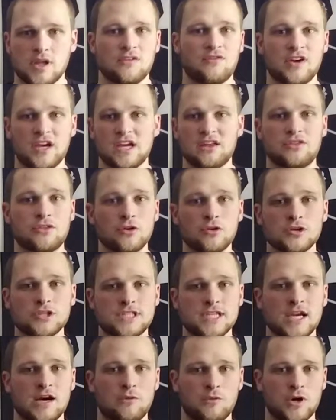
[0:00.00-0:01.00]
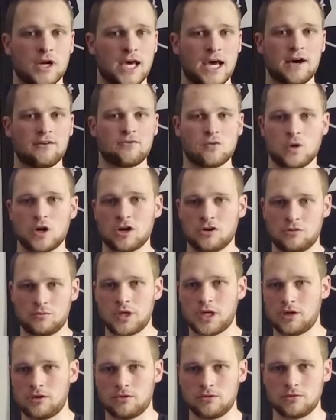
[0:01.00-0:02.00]
If I get thirsty, I want to have a water
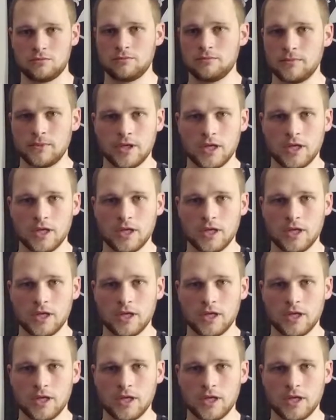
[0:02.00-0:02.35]
bottle.